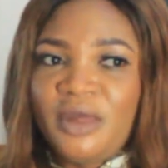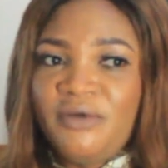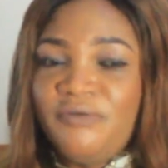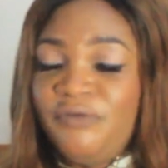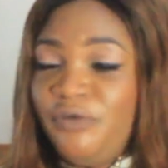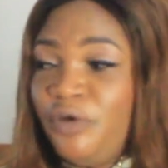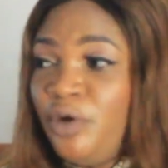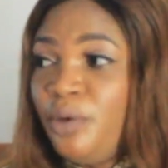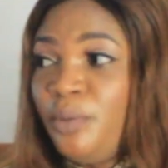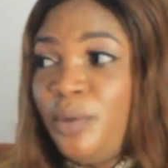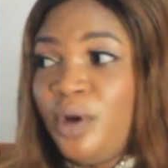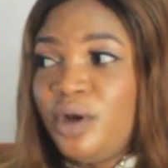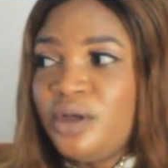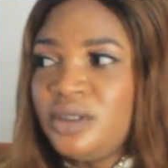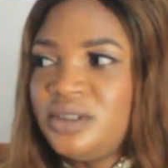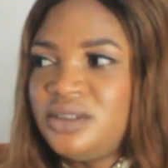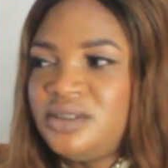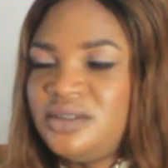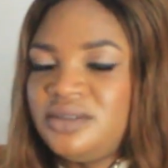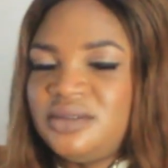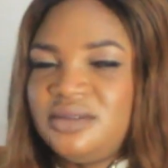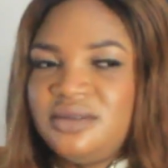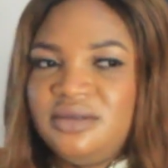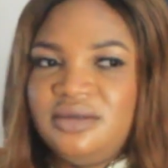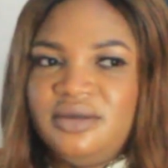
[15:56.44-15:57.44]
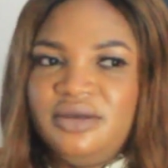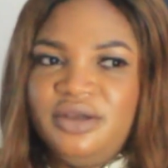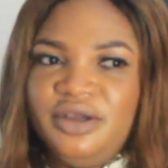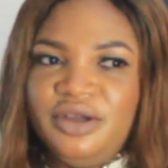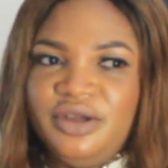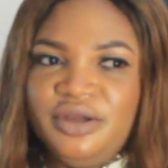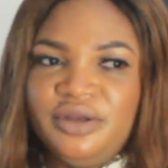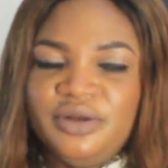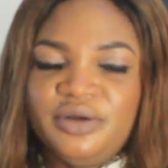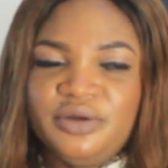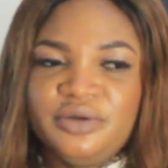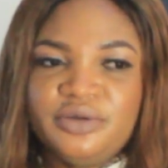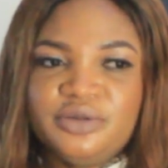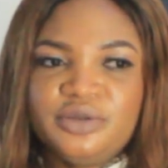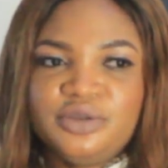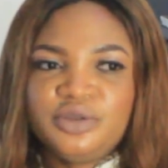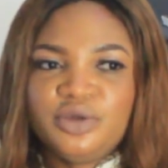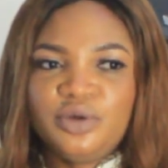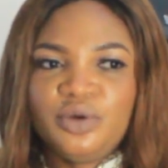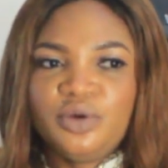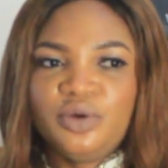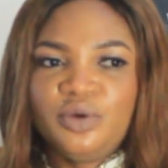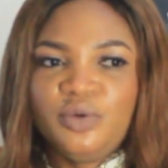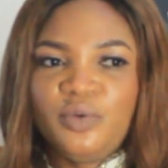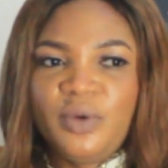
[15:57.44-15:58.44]
from us.
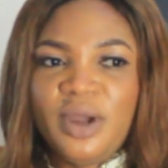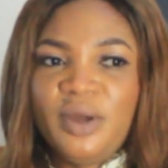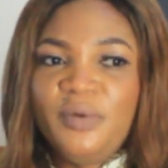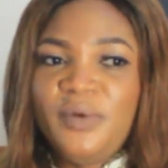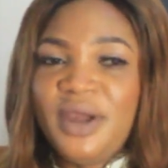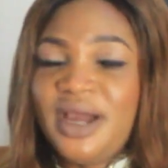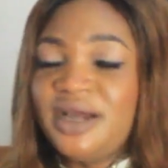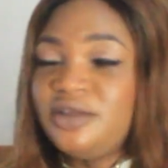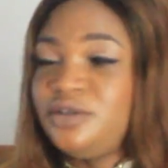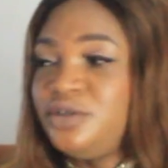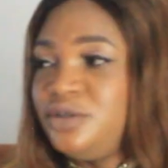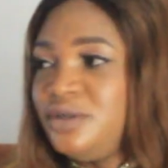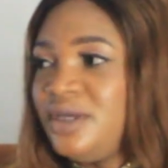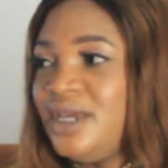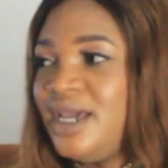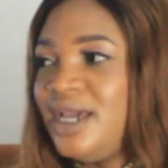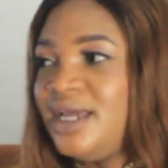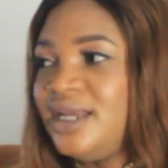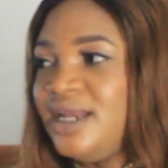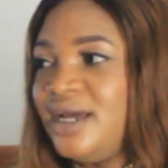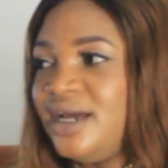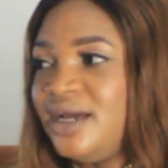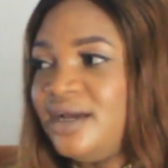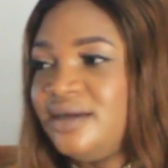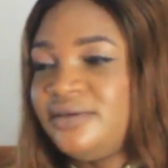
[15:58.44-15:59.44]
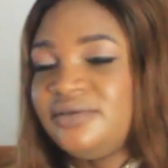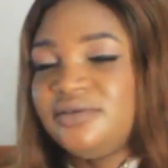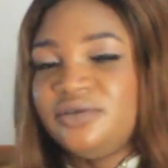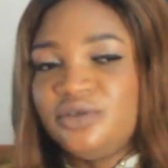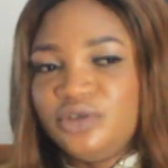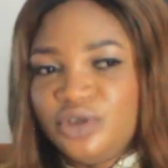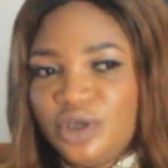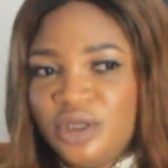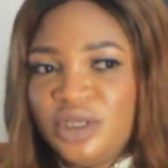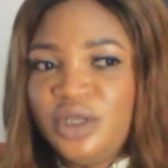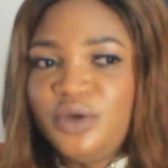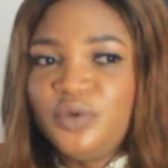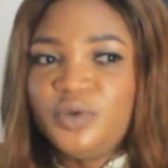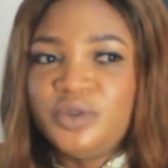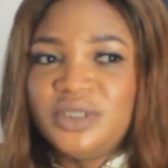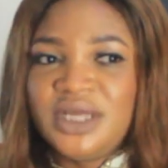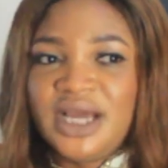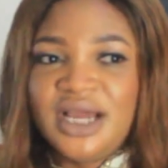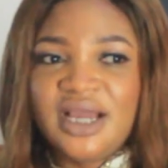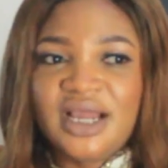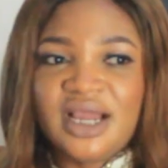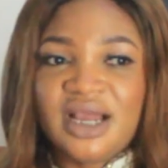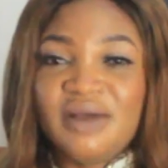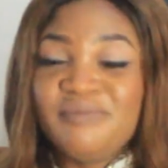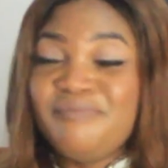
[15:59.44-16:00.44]
So when we are together, Nollywood
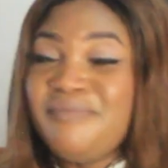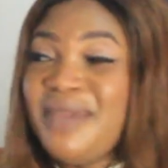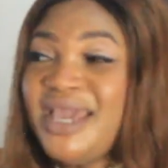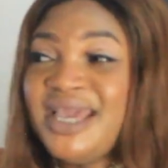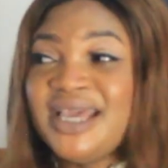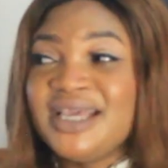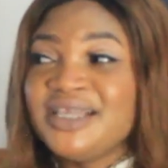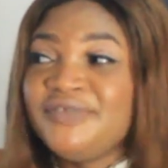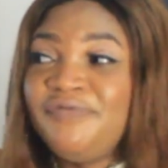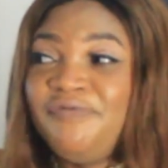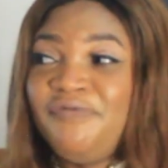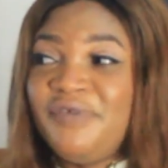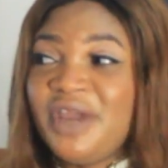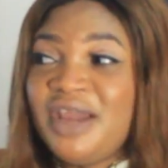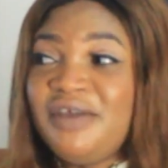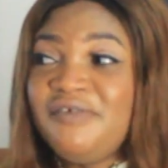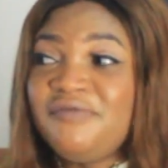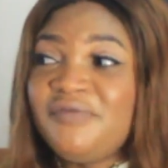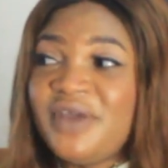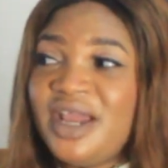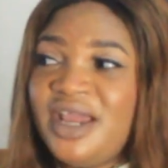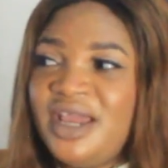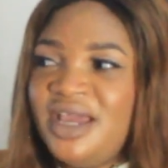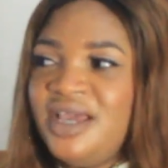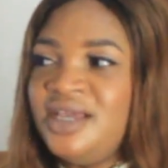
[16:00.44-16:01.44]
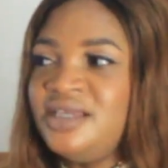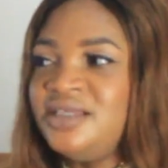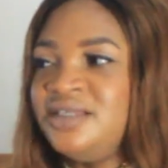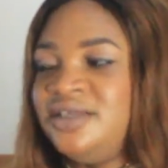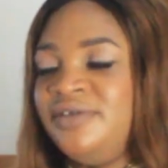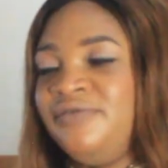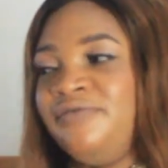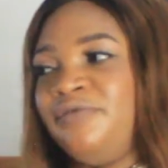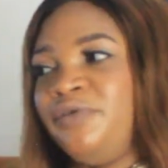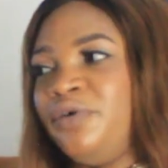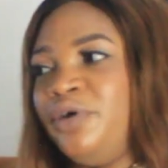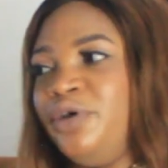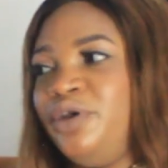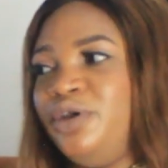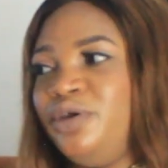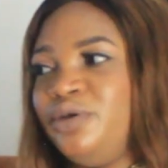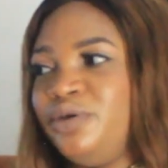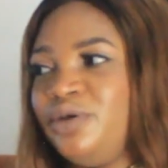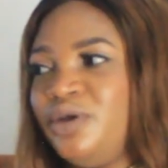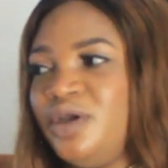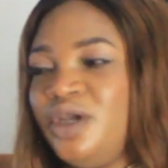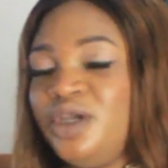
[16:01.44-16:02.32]
HangOut make it very, very easy for you.